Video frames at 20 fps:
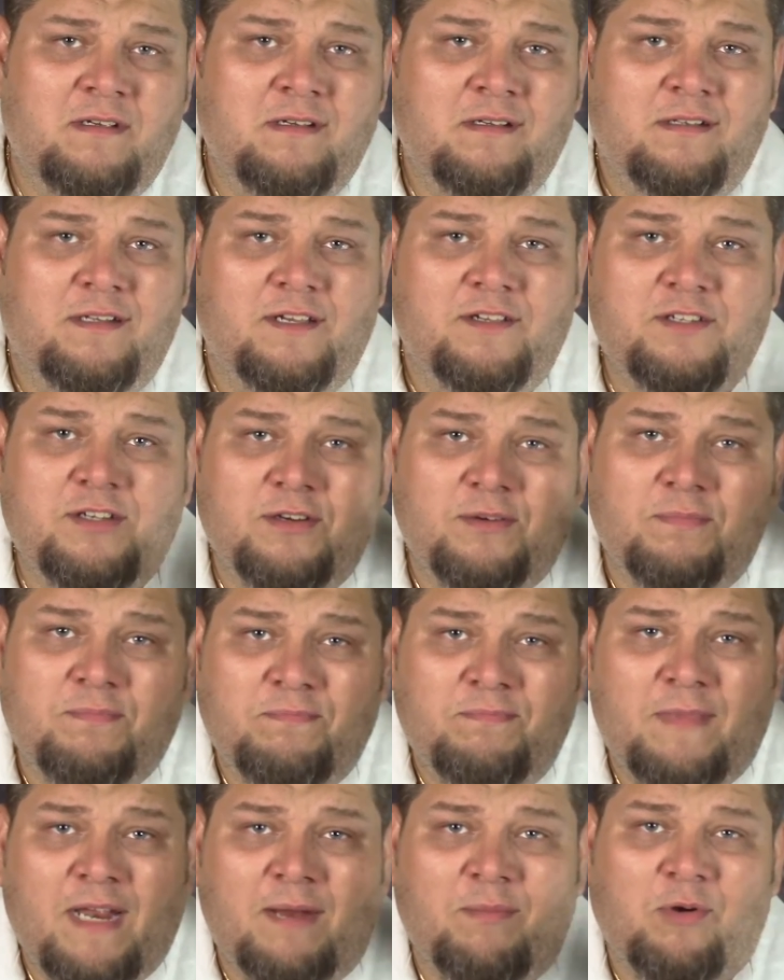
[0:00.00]
does
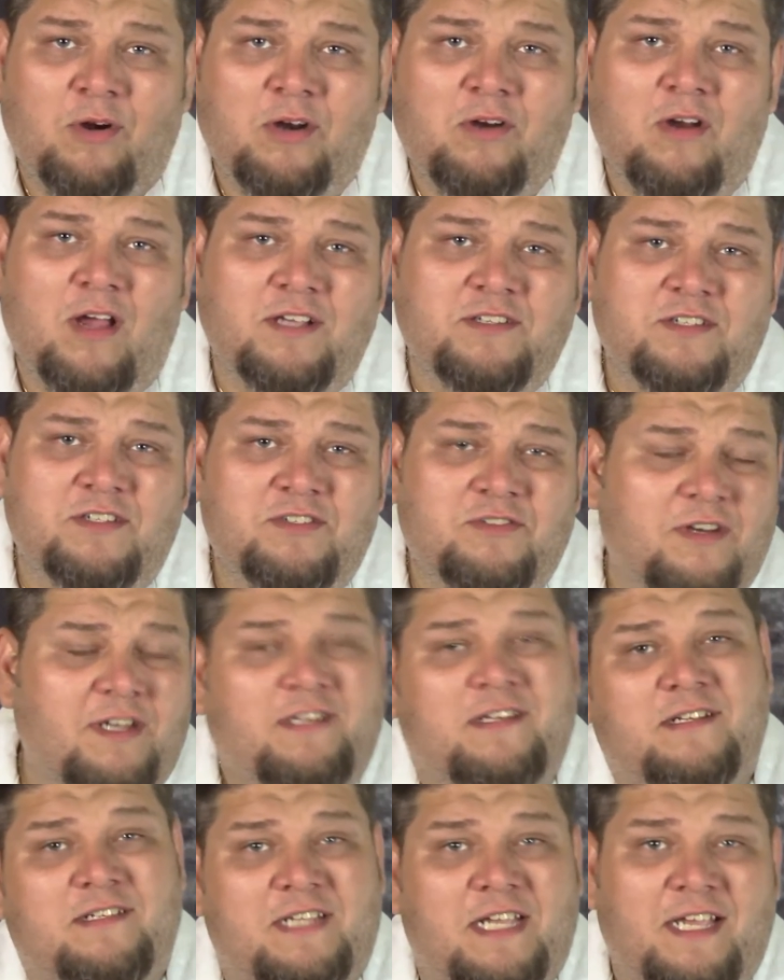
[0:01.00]
your neighbor across the street,
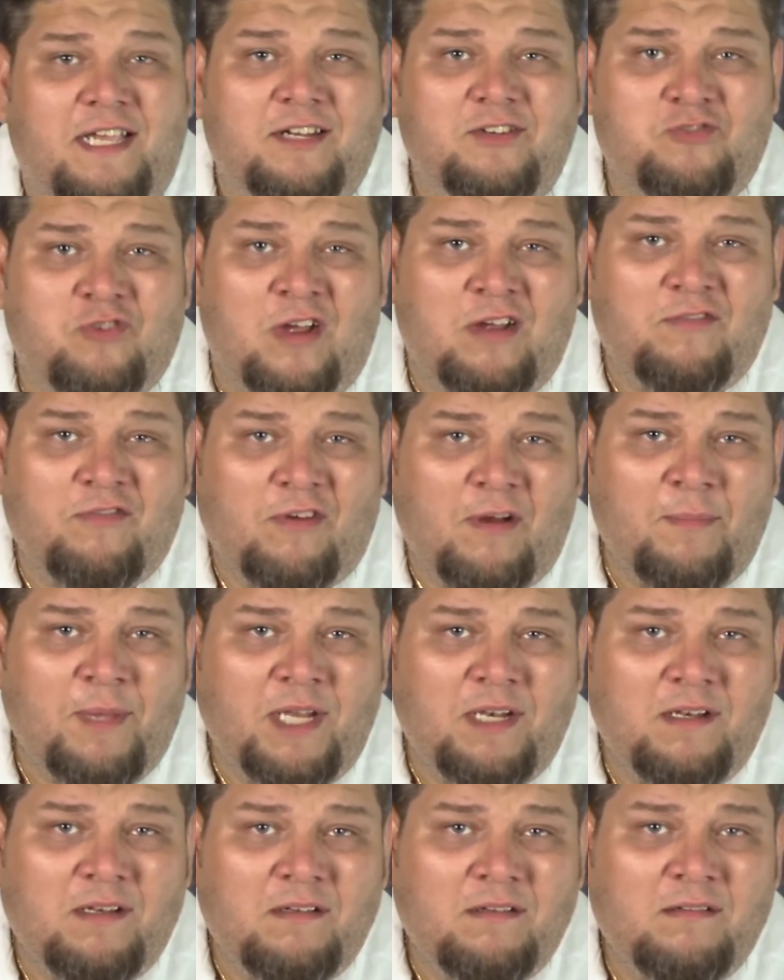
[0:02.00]
does he get drunk from it?
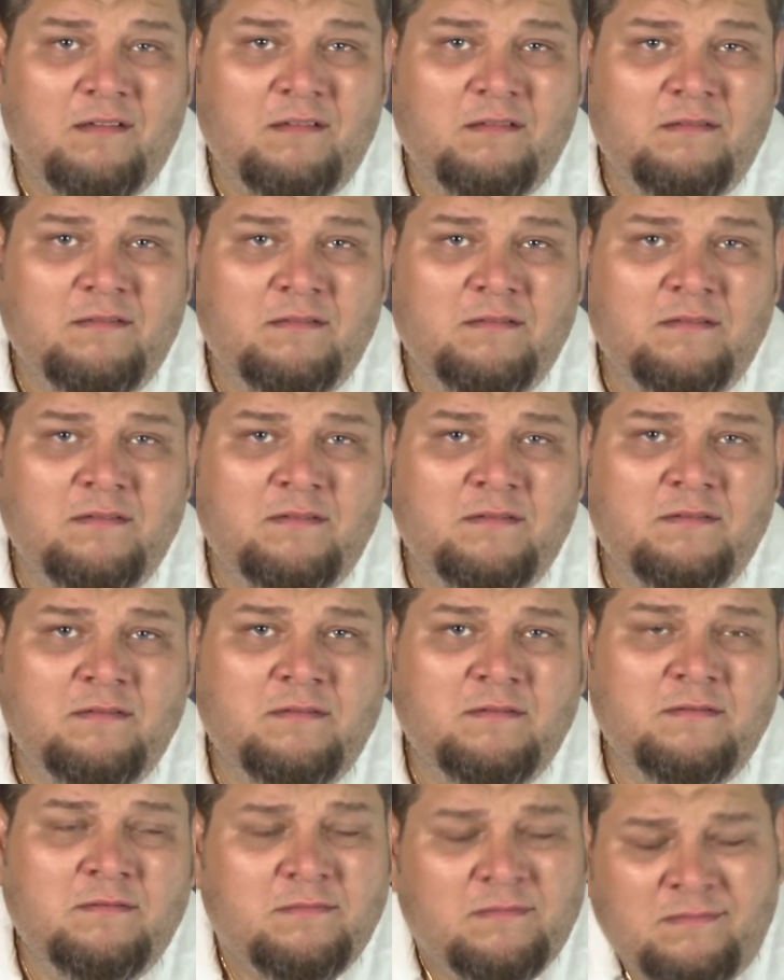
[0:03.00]

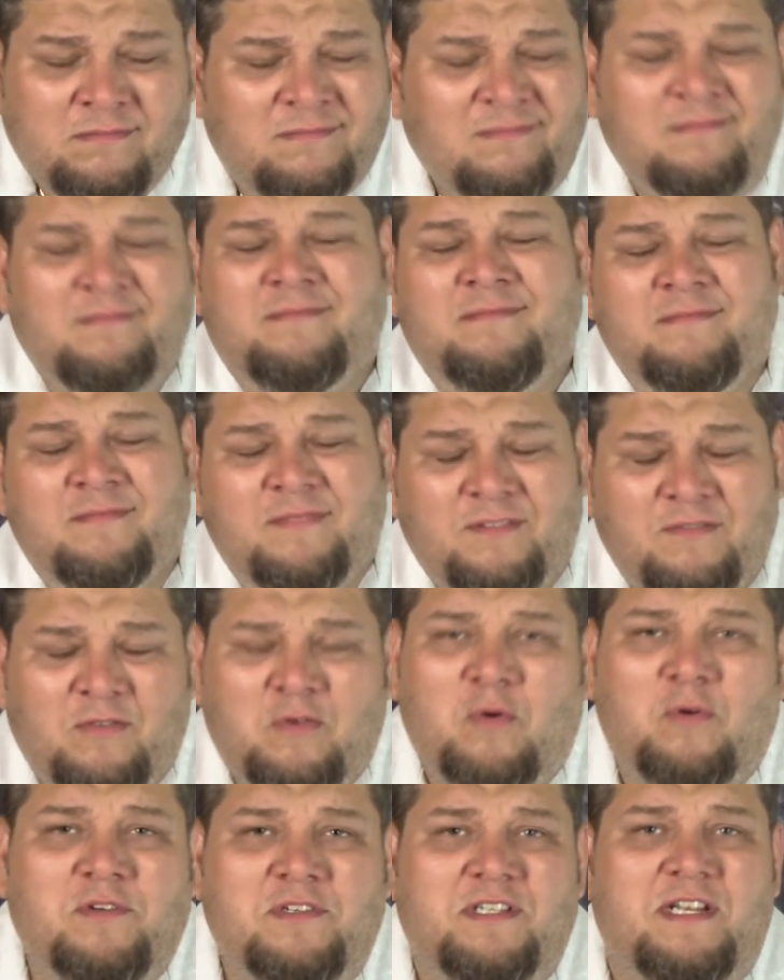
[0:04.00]
Of
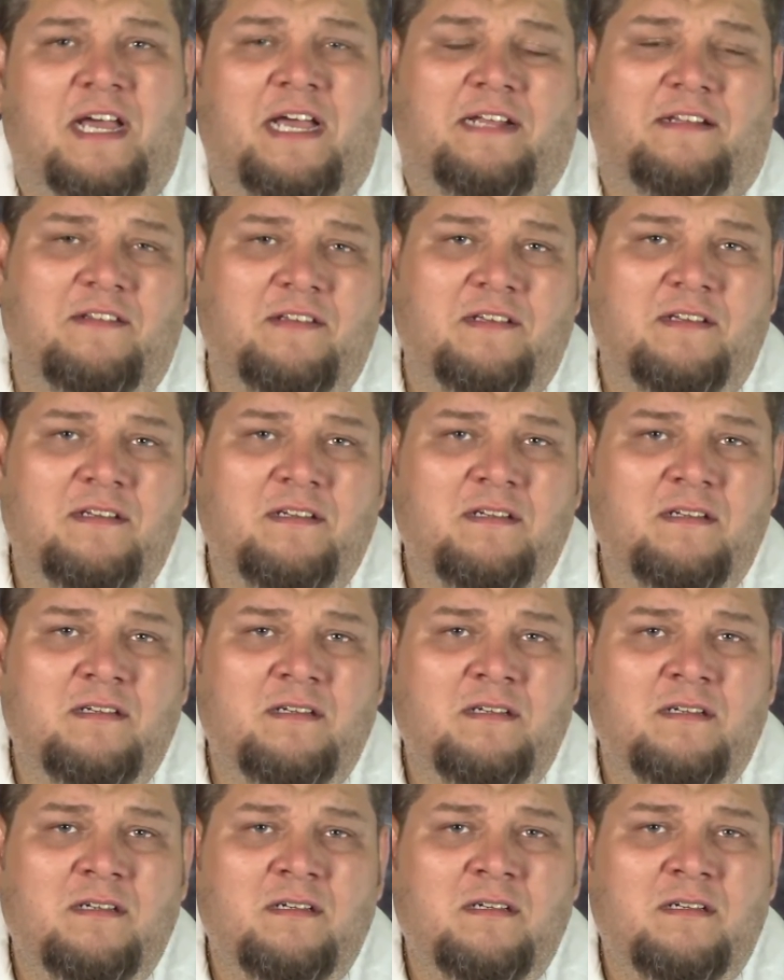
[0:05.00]
course not.
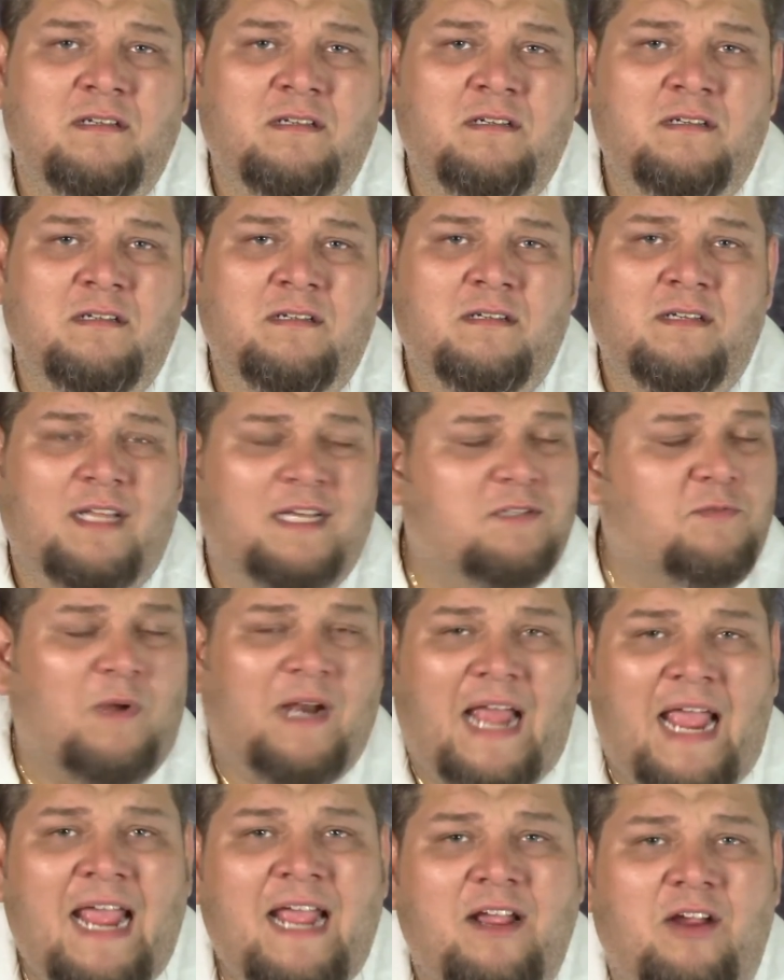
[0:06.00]
That's
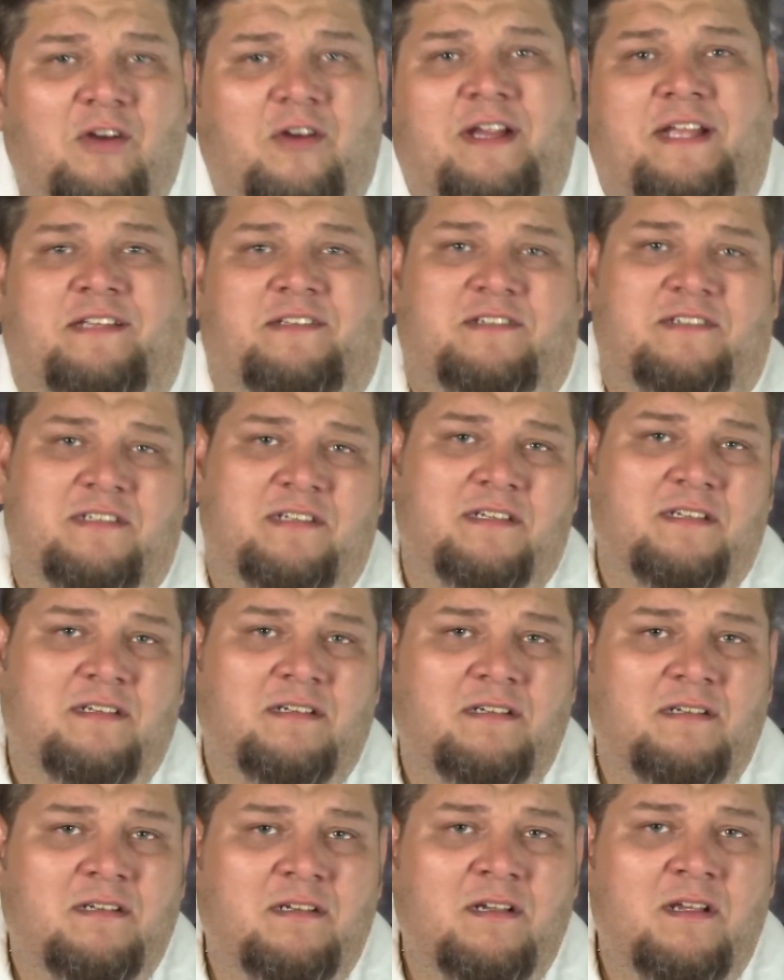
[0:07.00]
what anger is.
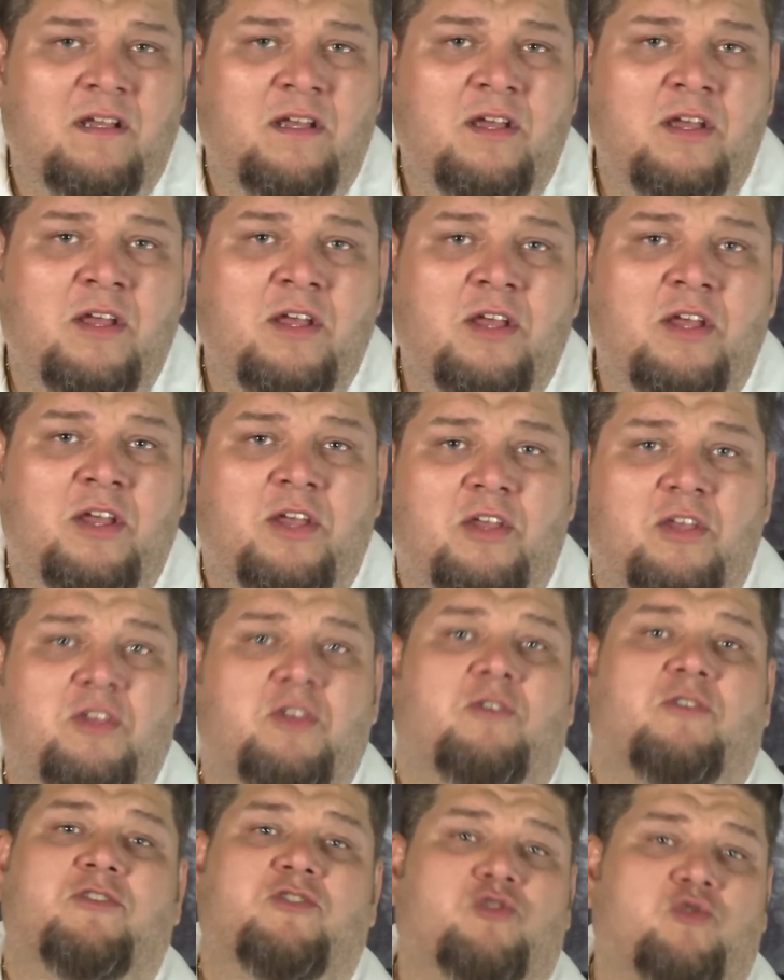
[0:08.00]

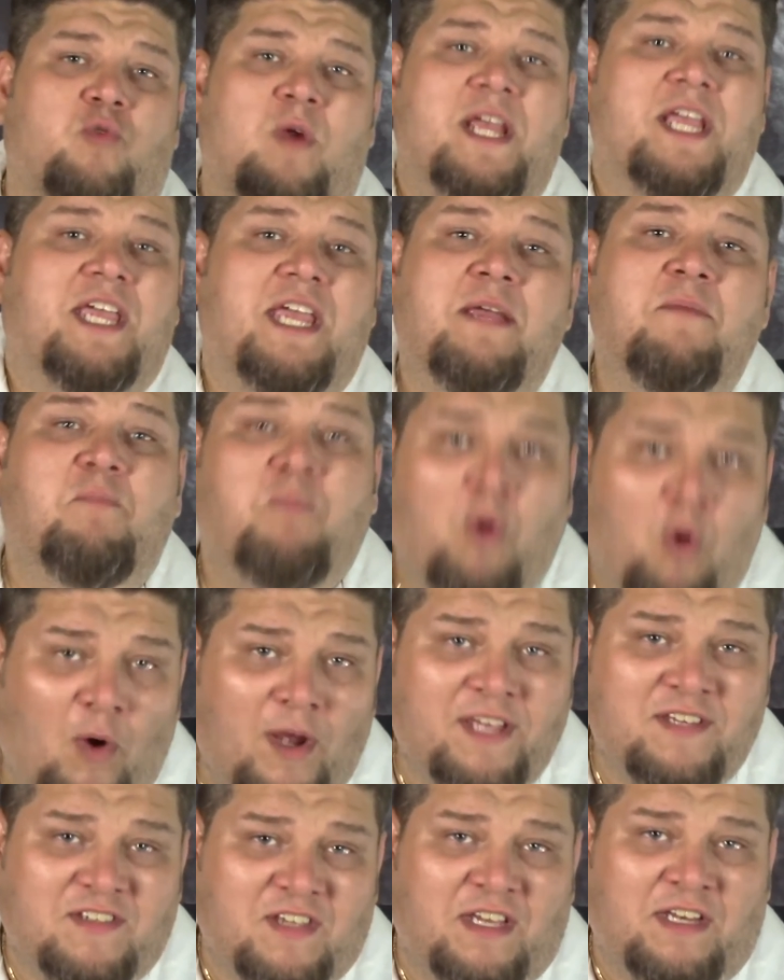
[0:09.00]
You're drinking
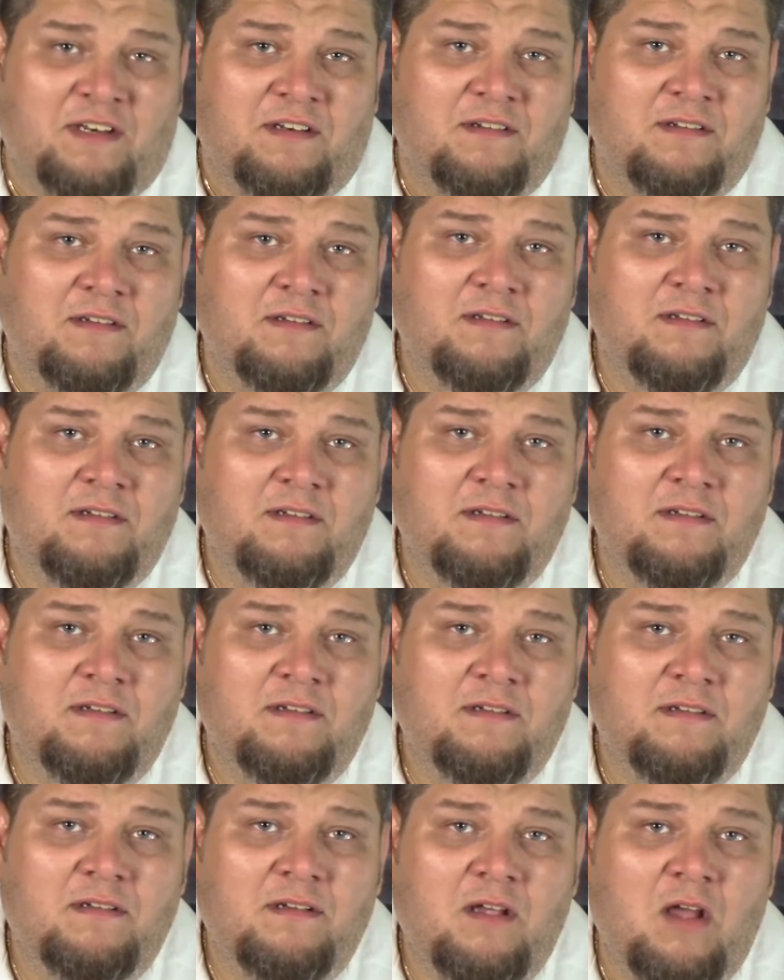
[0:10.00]
poison,
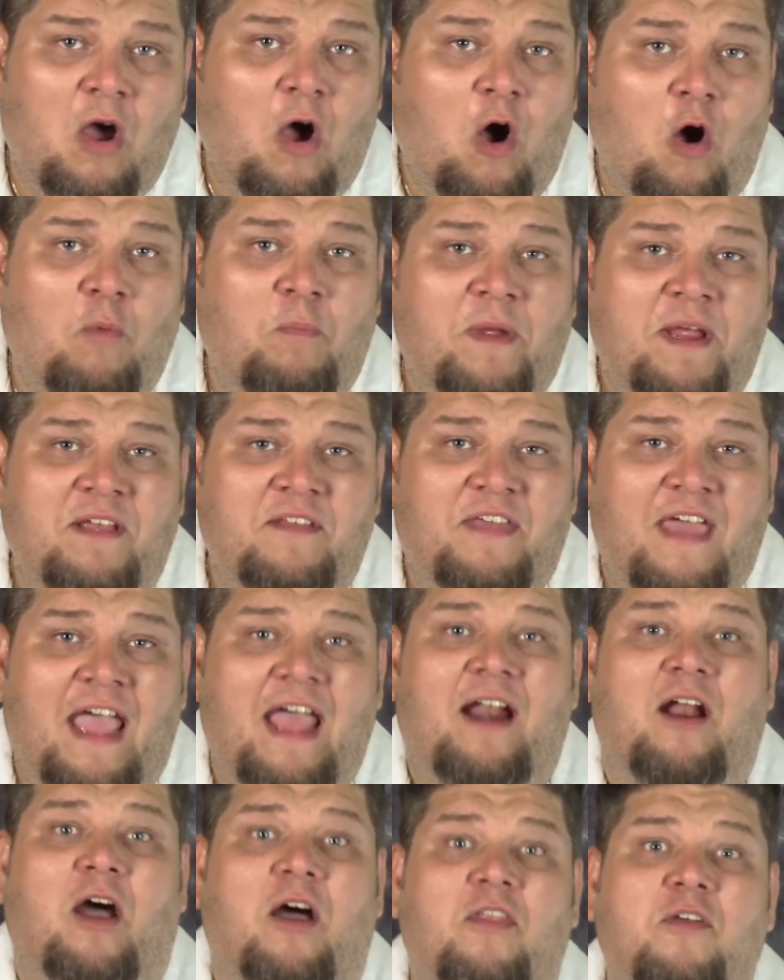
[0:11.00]
hoping
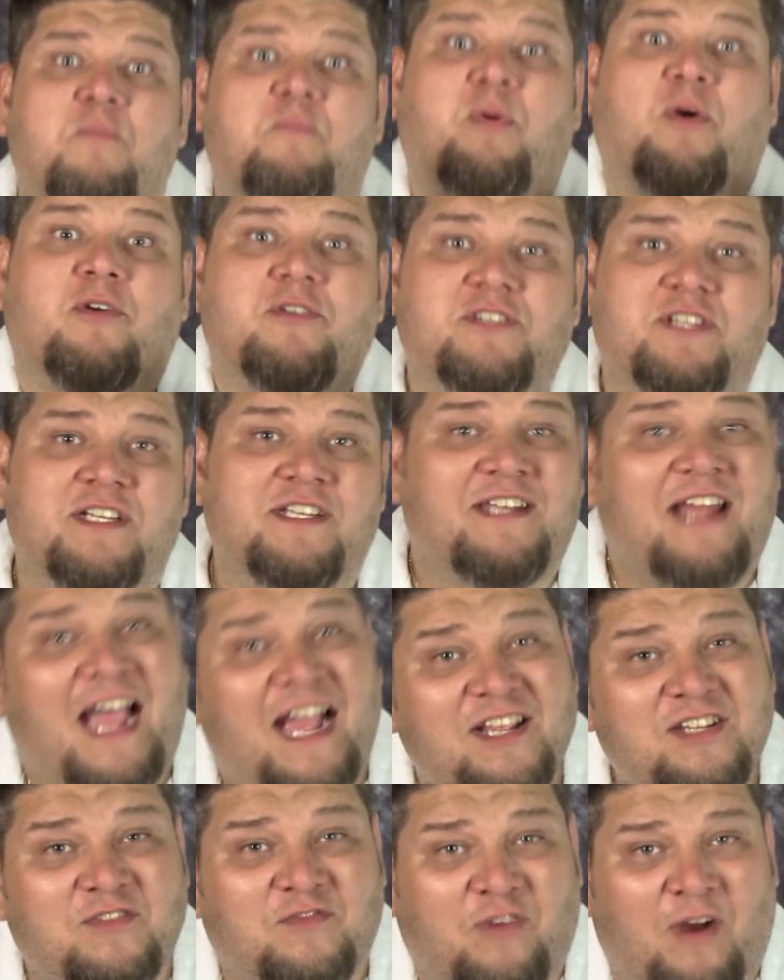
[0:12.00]
that other person
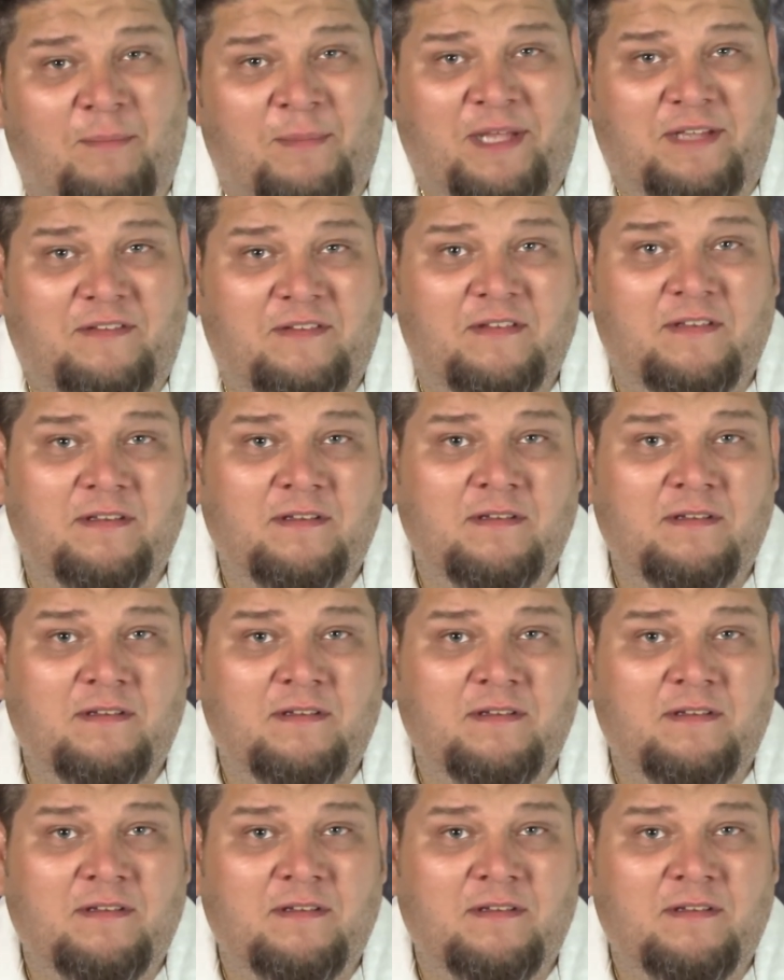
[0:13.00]
dies from it.